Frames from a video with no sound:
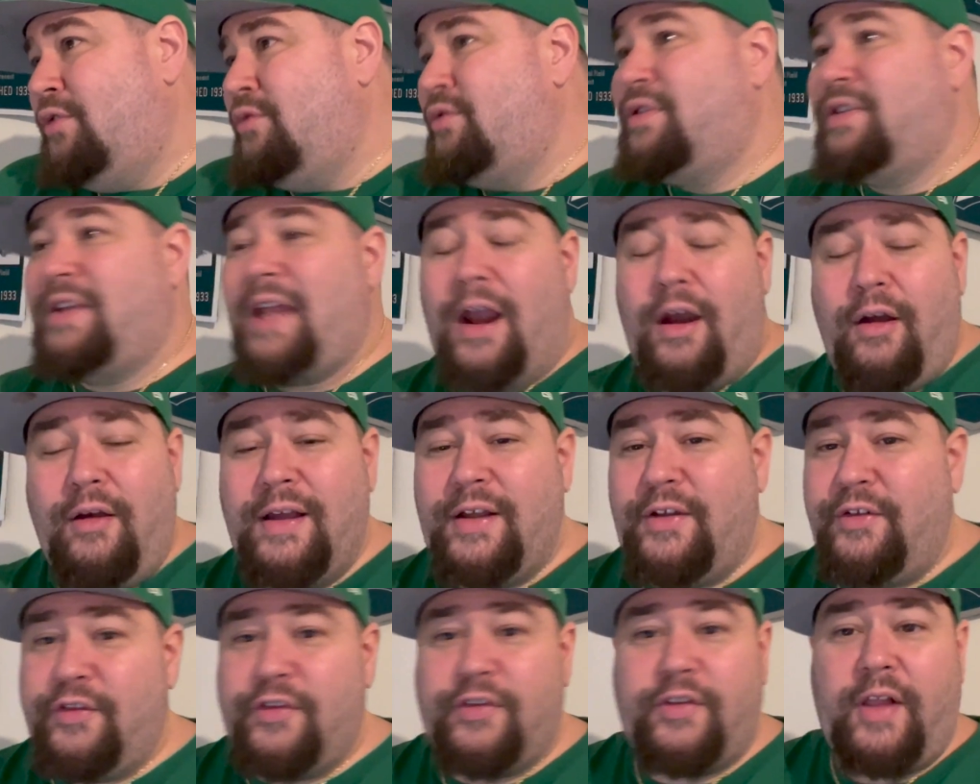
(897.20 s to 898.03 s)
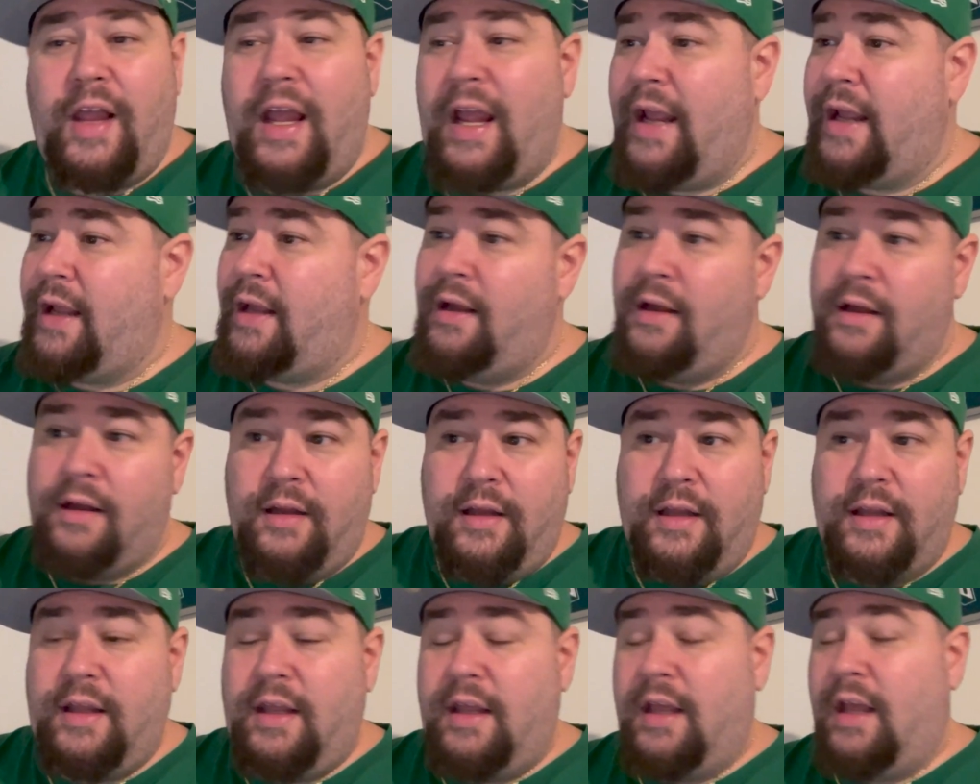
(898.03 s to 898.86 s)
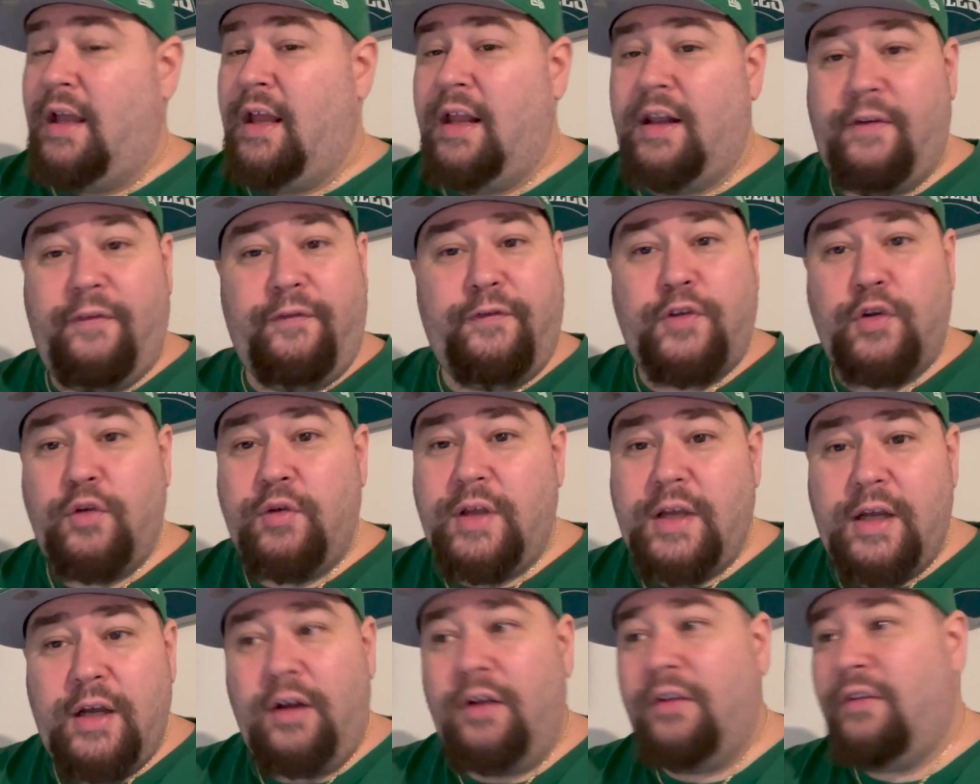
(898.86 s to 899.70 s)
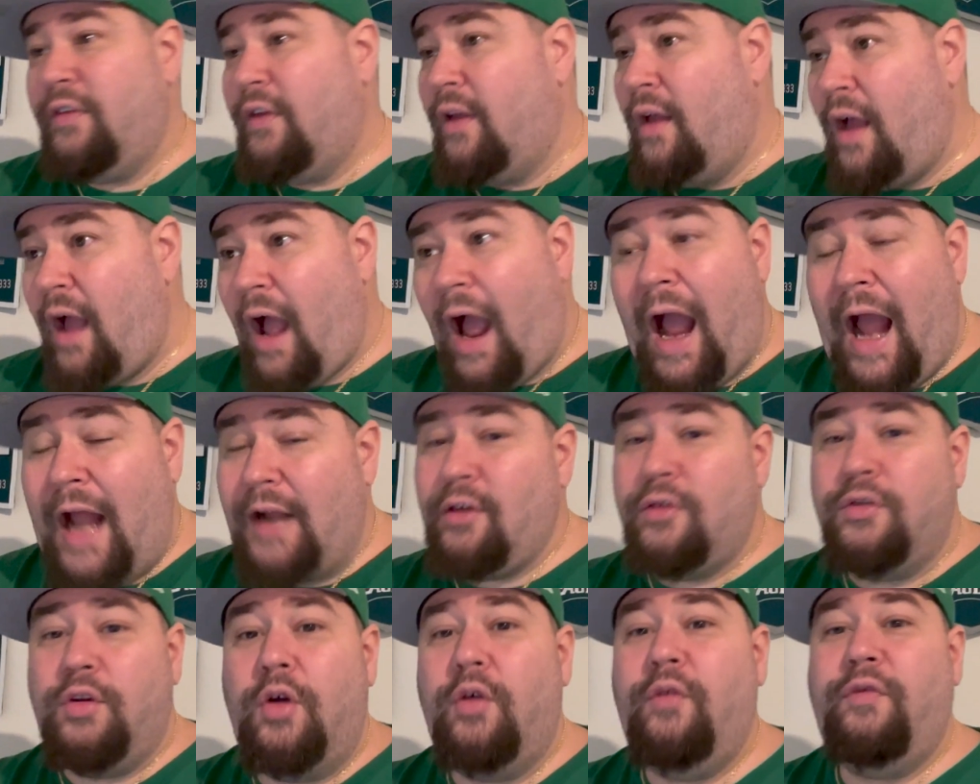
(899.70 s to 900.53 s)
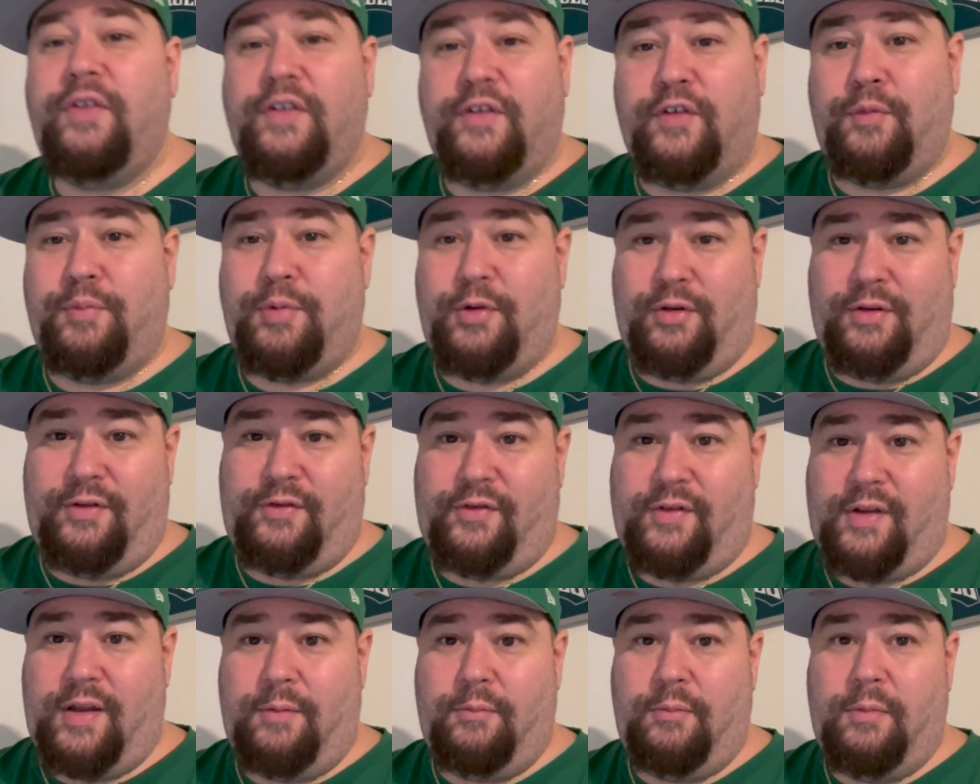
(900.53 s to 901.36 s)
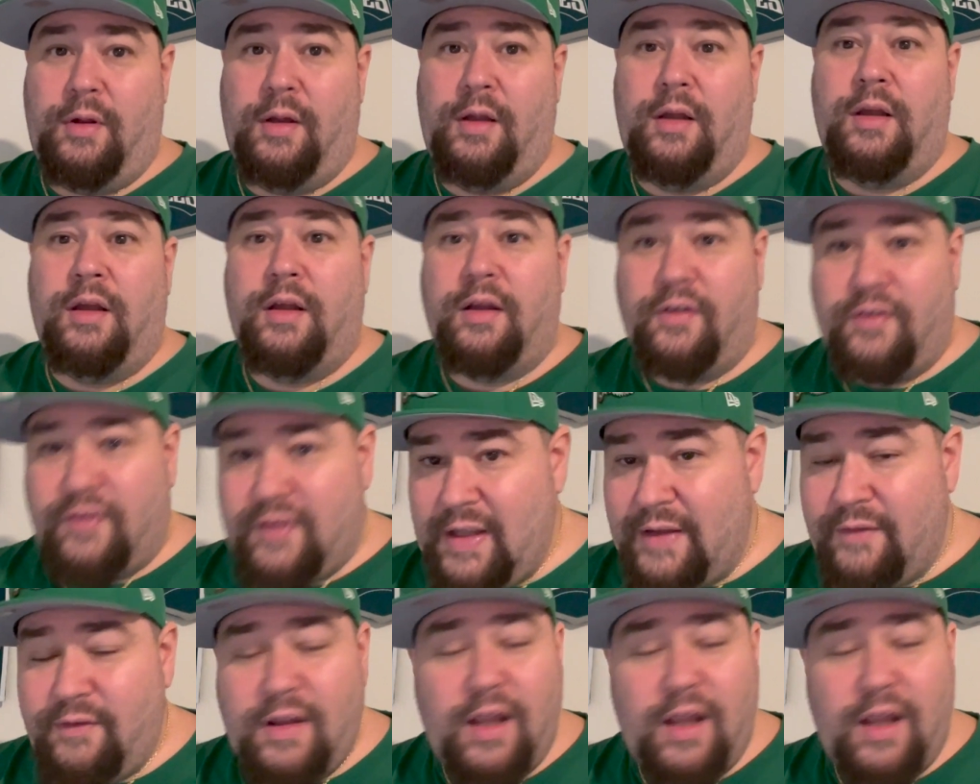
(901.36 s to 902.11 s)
Darius Slay, in a few years, I don't know if he's going to be on this team. Steven